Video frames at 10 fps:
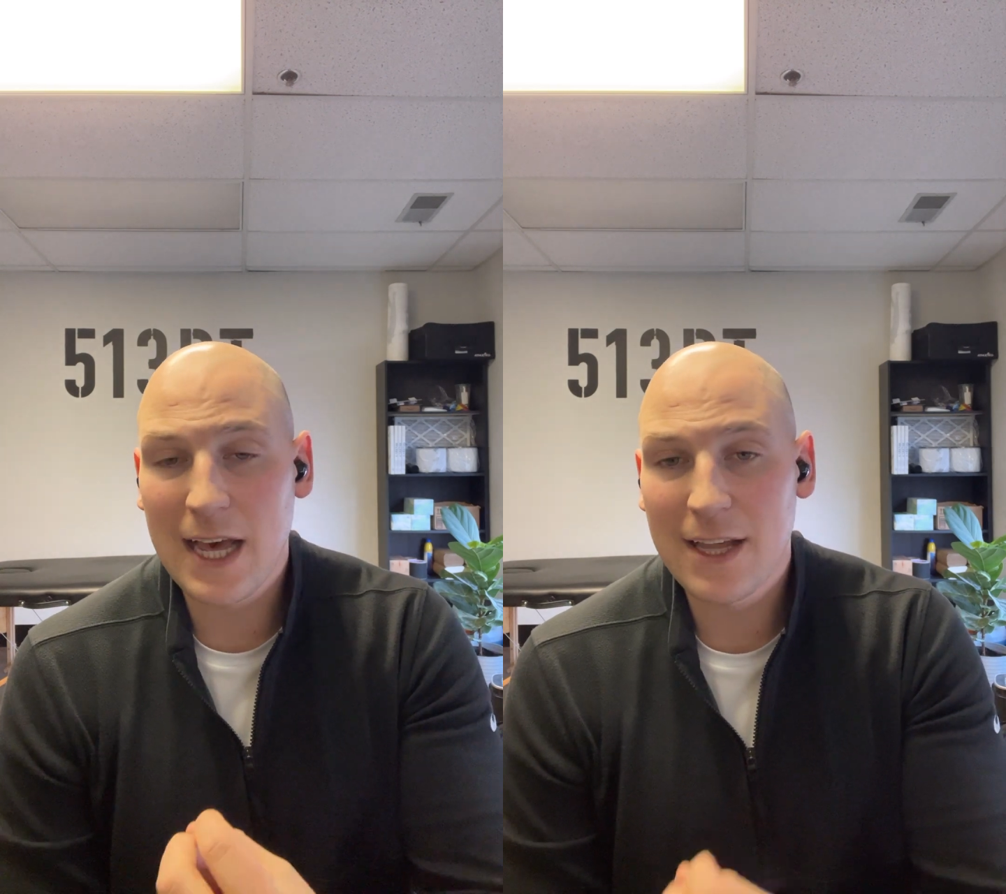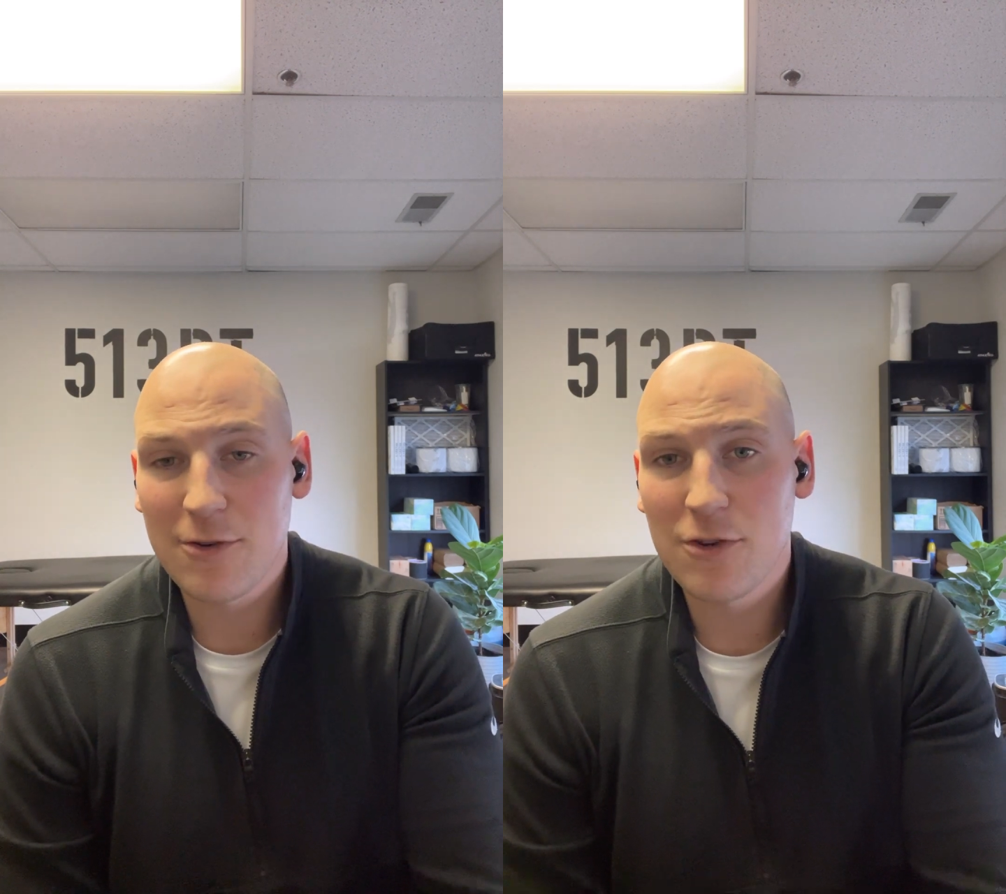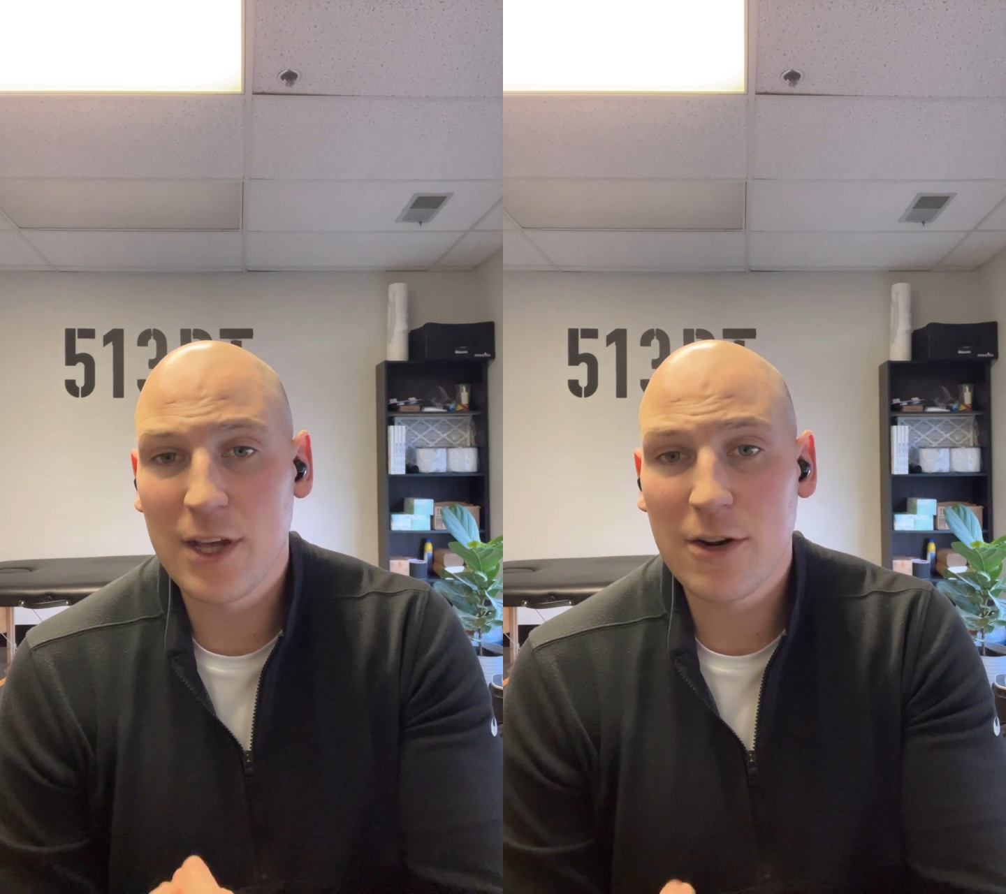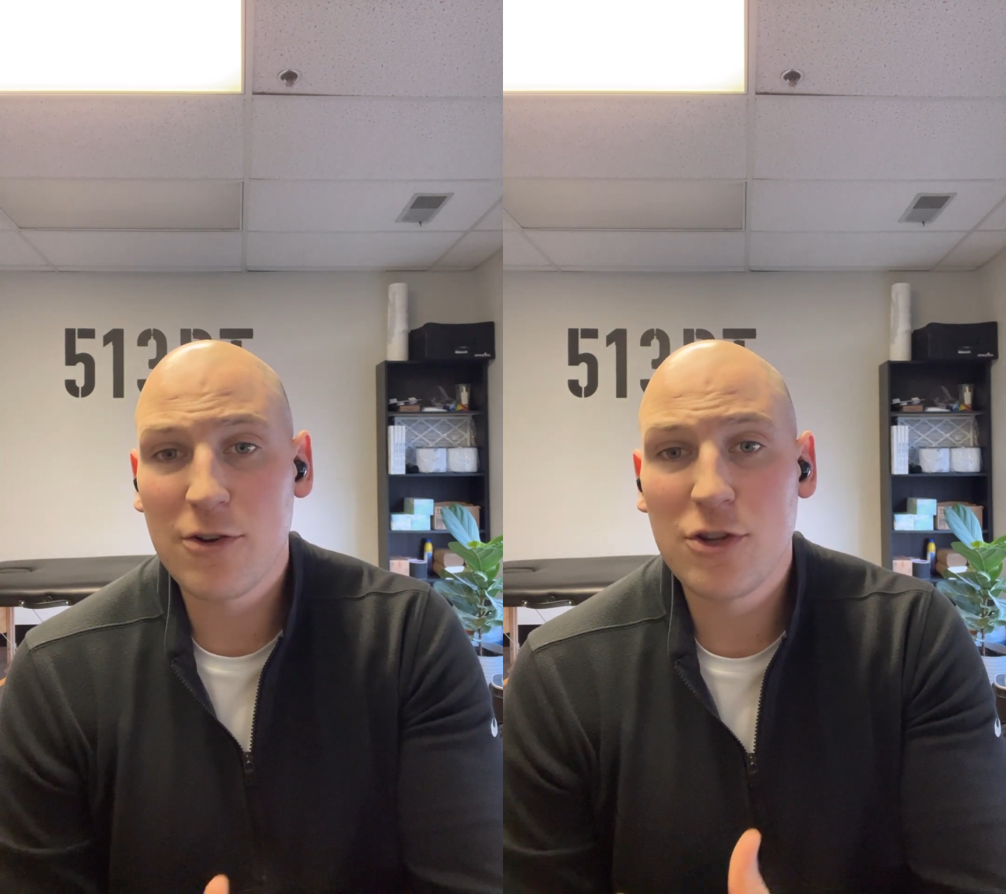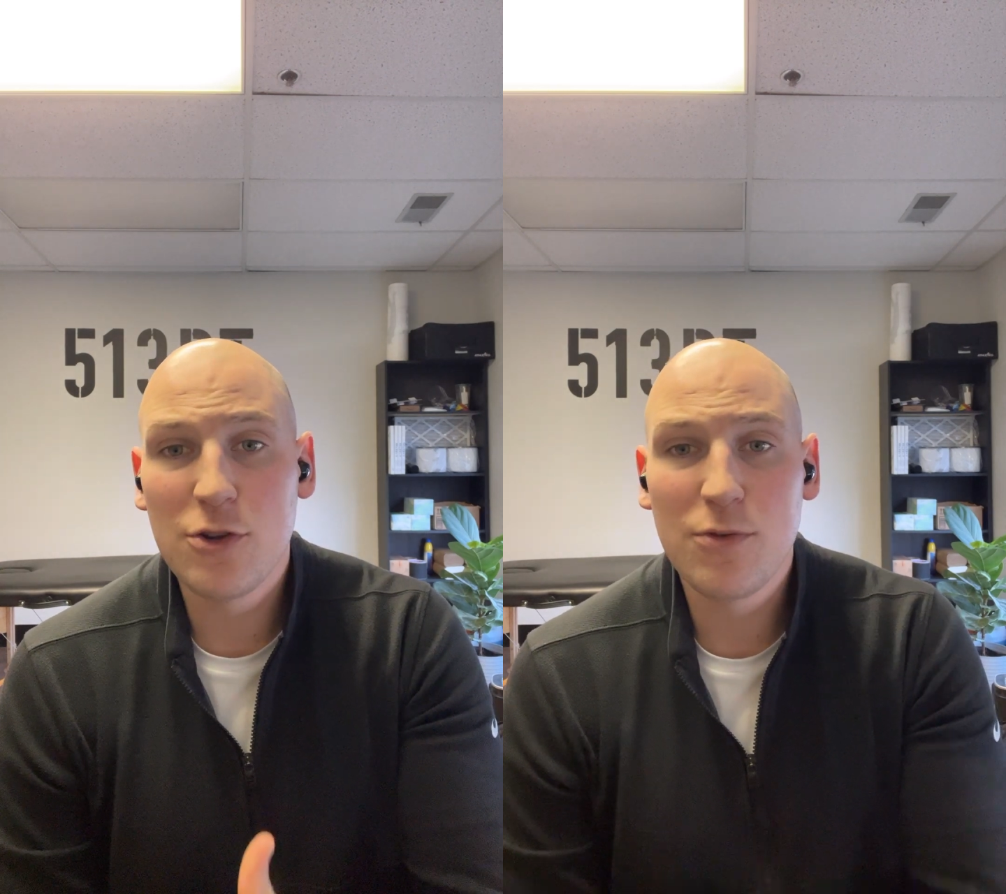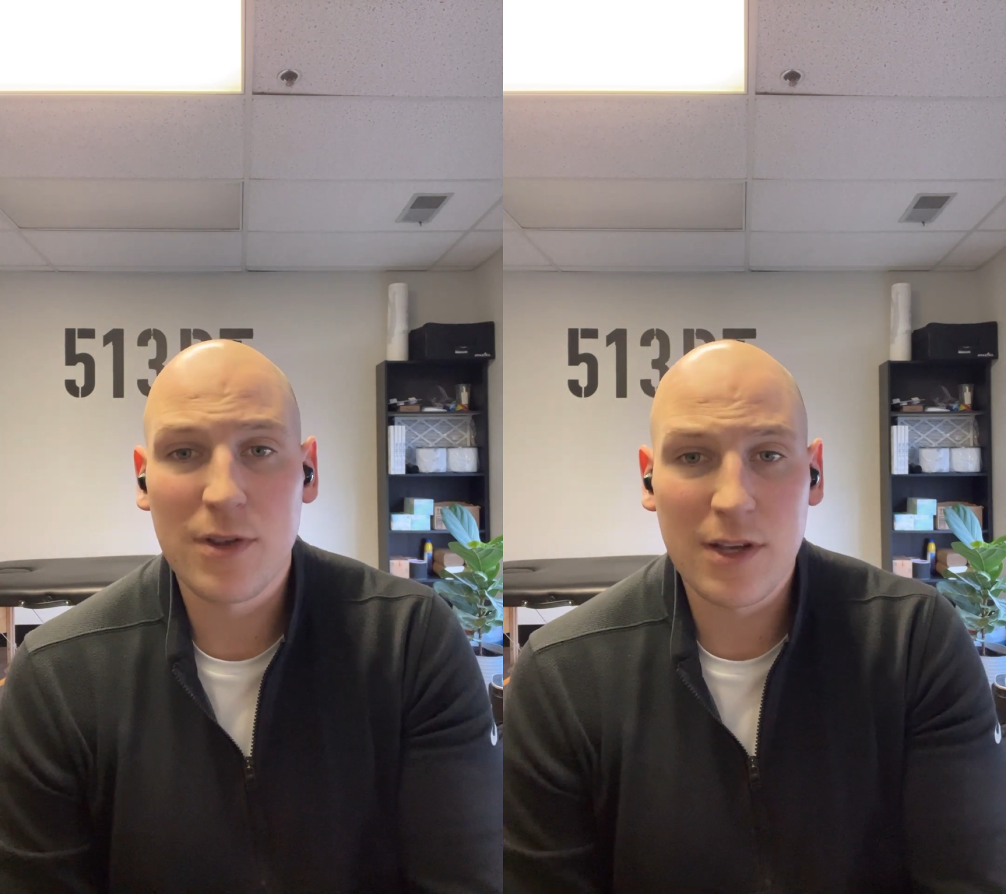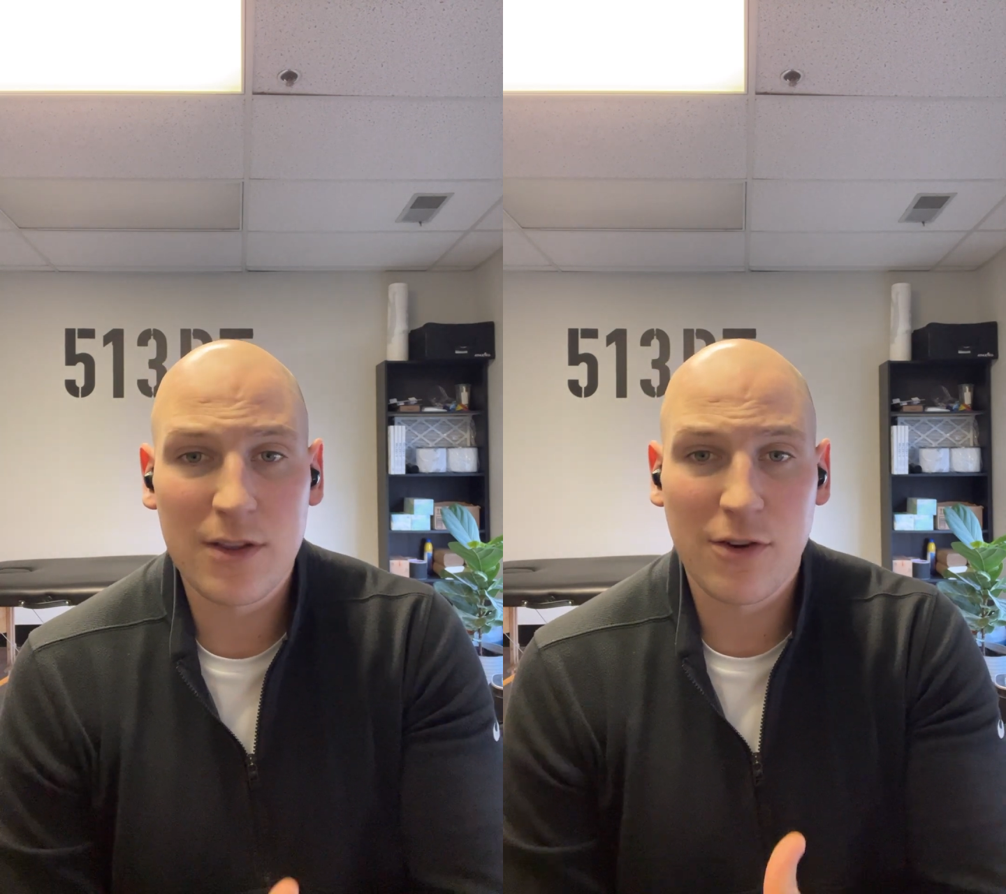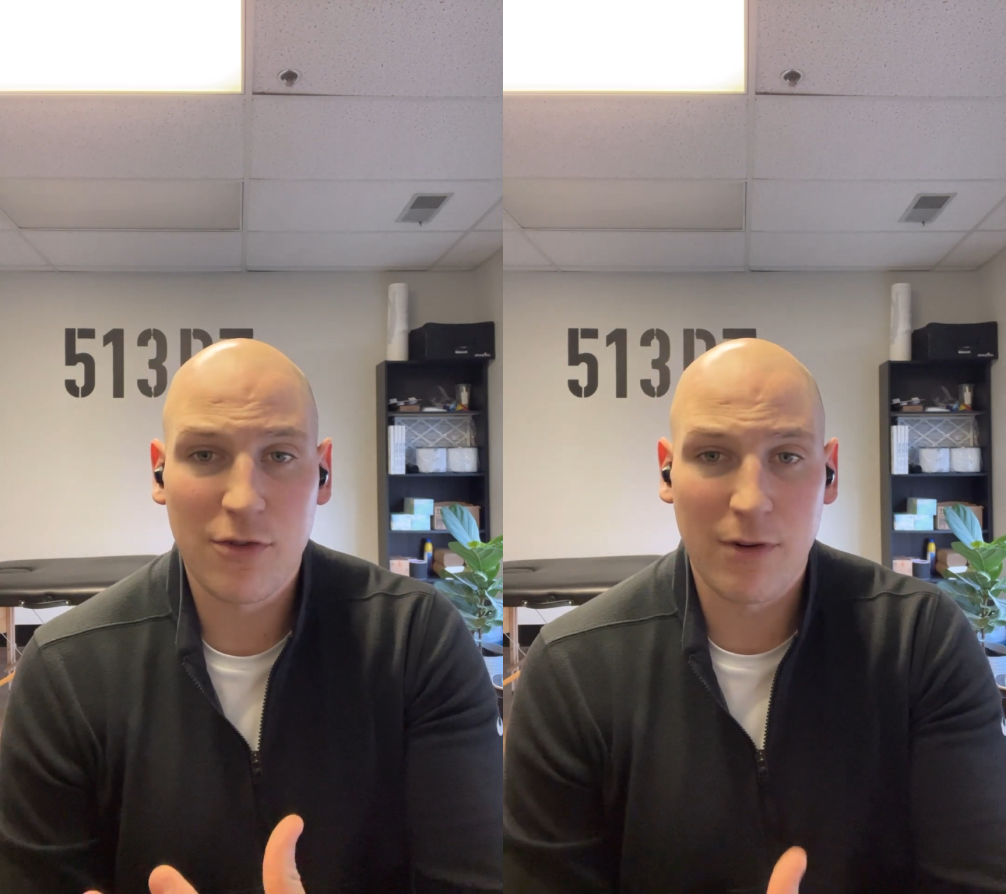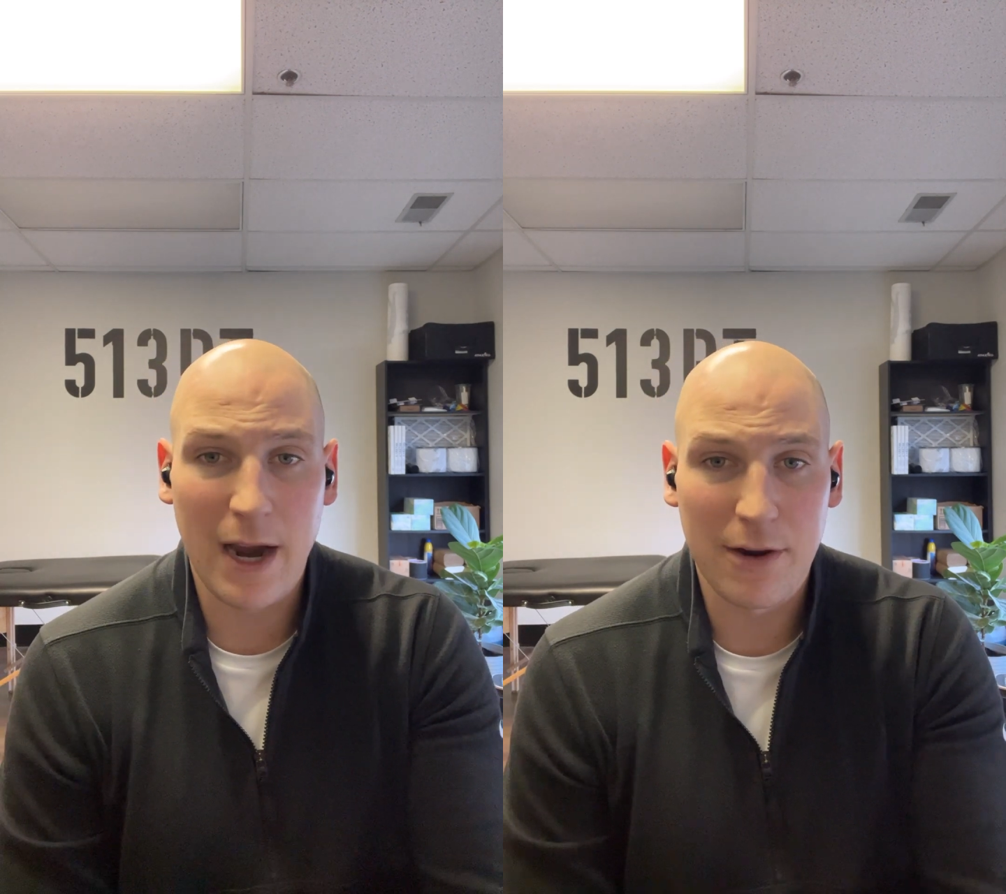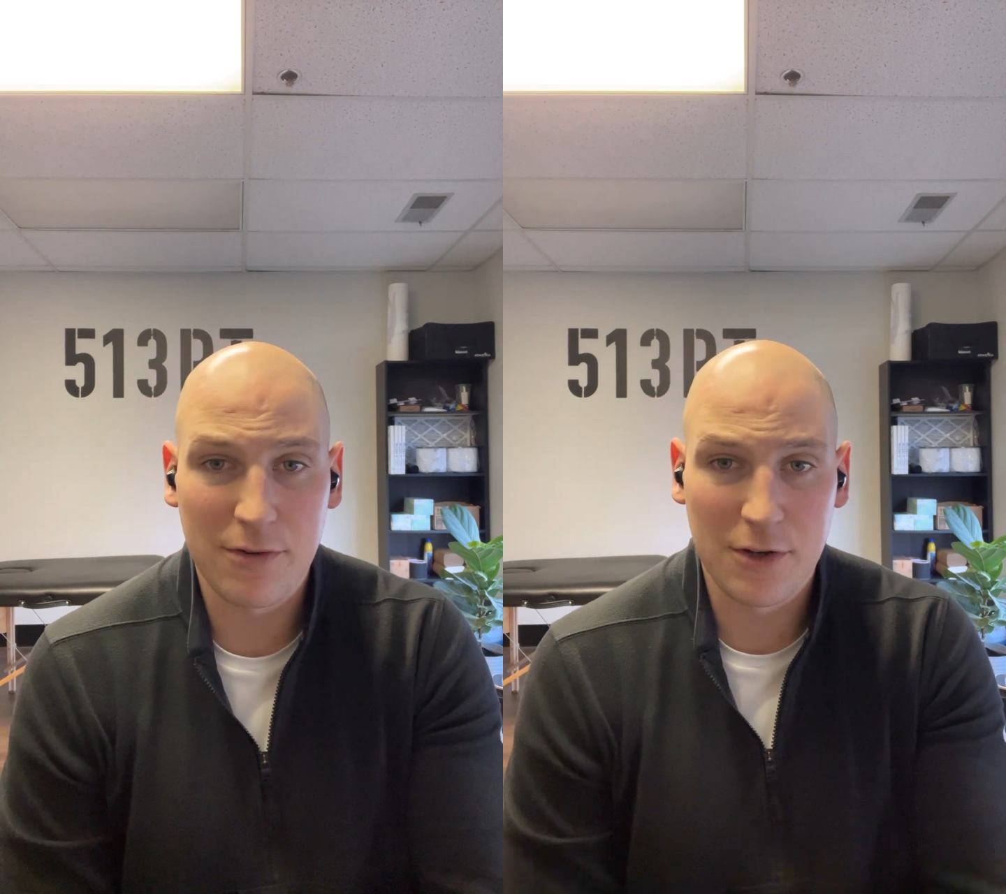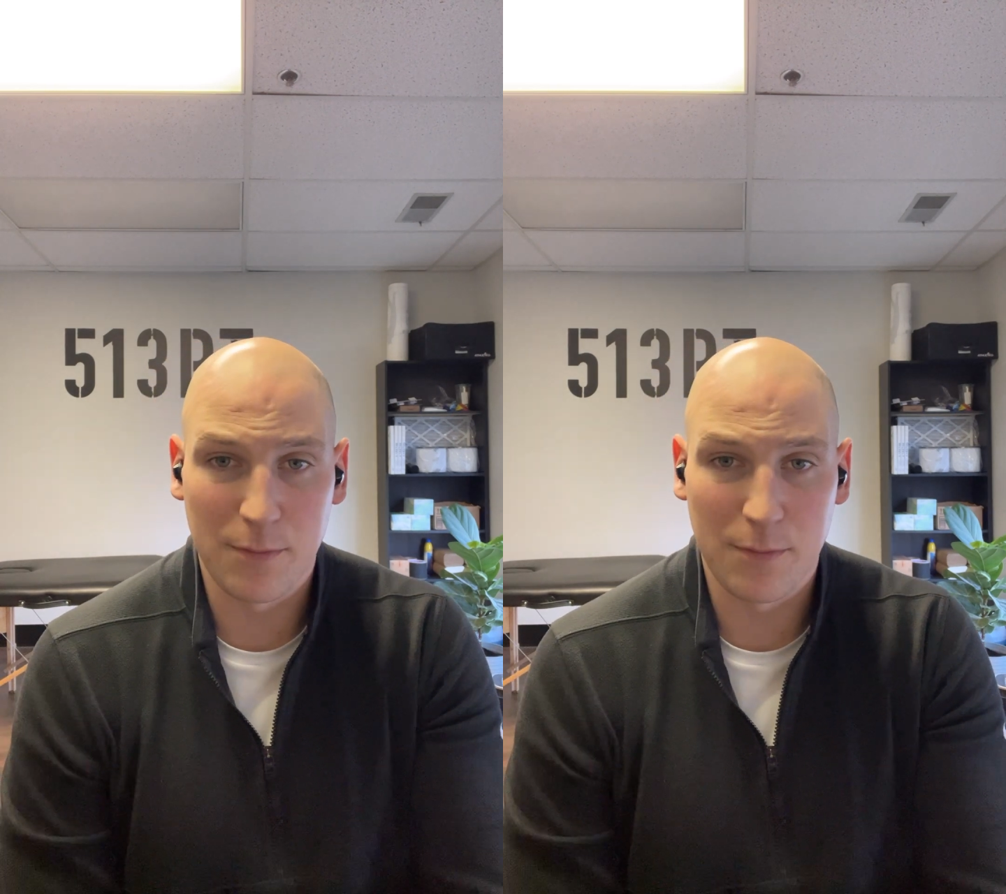they're using the ground